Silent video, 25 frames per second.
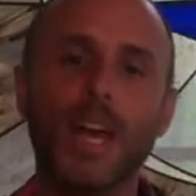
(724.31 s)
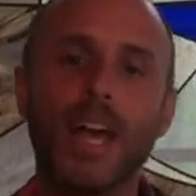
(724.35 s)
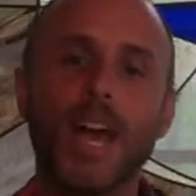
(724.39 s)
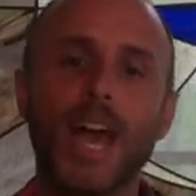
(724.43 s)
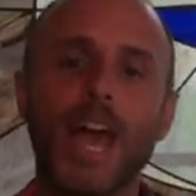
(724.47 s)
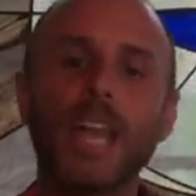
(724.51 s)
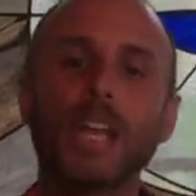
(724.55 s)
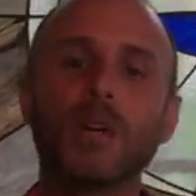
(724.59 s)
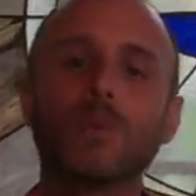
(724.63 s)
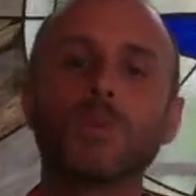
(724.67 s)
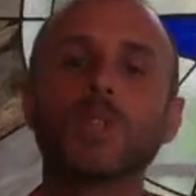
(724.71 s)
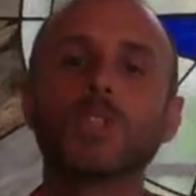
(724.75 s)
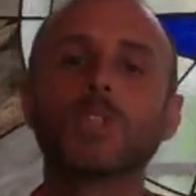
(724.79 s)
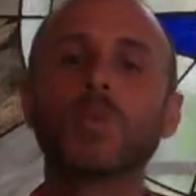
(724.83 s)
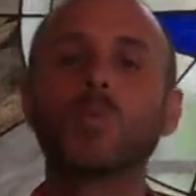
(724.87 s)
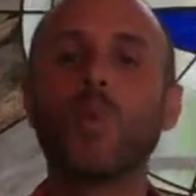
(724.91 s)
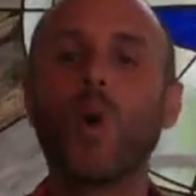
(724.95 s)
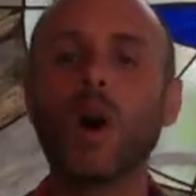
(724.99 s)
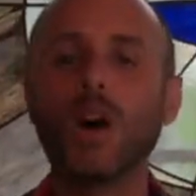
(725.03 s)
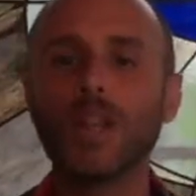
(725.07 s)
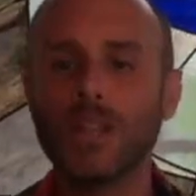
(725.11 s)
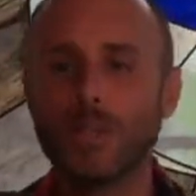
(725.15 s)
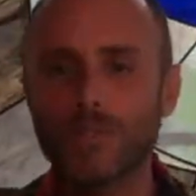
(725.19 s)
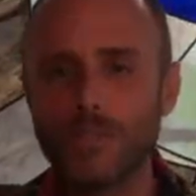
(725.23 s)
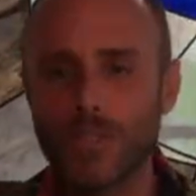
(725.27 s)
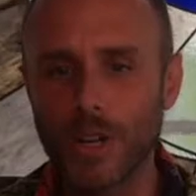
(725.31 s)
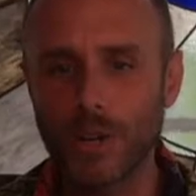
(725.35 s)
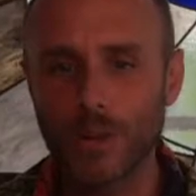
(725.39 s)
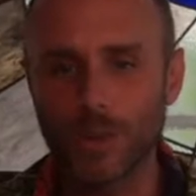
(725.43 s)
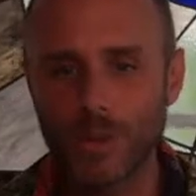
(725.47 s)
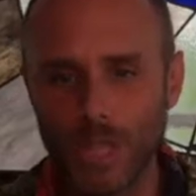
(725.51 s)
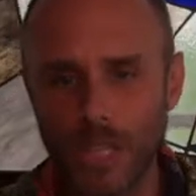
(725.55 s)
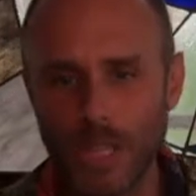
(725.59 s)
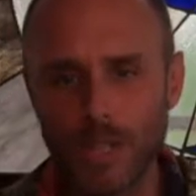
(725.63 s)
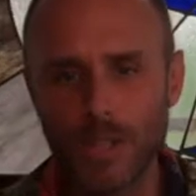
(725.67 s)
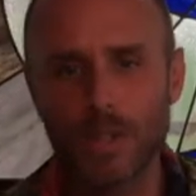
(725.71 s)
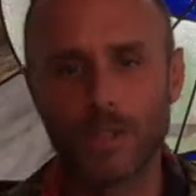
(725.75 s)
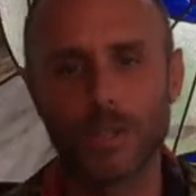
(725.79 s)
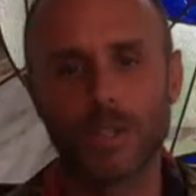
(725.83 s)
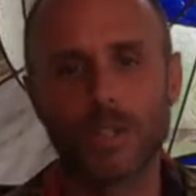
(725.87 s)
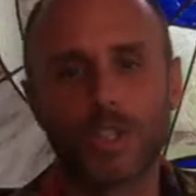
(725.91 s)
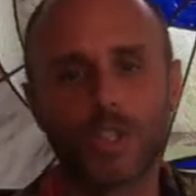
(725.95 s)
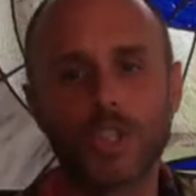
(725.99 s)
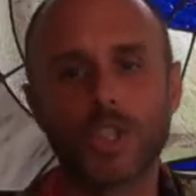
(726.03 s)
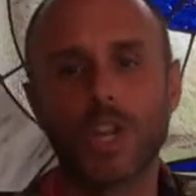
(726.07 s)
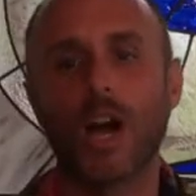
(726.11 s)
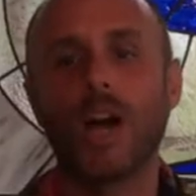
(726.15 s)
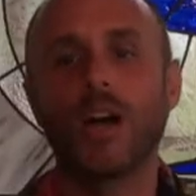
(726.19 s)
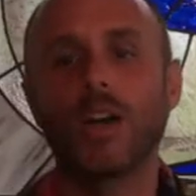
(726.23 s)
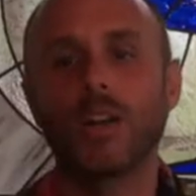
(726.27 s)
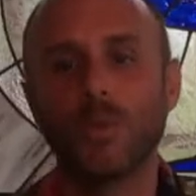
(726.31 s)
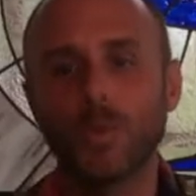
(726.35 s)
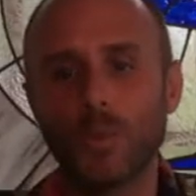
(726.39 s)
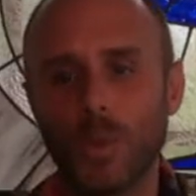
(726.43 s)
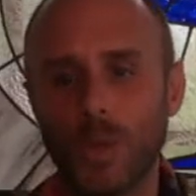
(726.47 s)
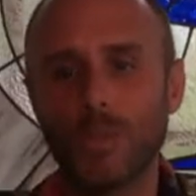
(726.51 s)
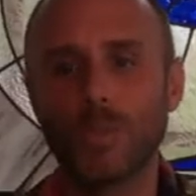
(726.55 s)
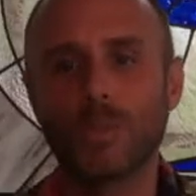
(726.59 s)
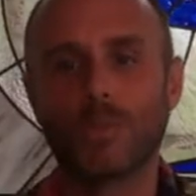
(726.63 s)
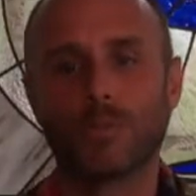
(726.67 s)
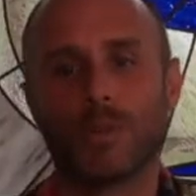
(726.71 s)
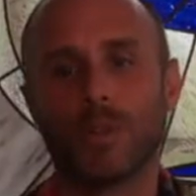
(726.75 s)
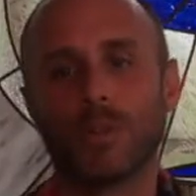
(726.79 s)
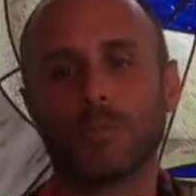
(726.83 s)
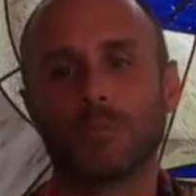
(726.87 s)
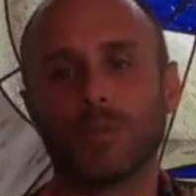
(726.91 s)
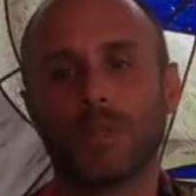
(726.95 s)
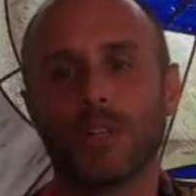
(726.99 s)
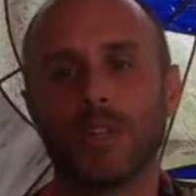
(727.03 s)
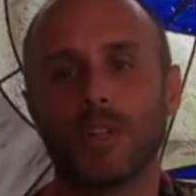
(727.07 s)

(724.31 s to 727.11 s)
and it was one of their leaders, John Winthrop,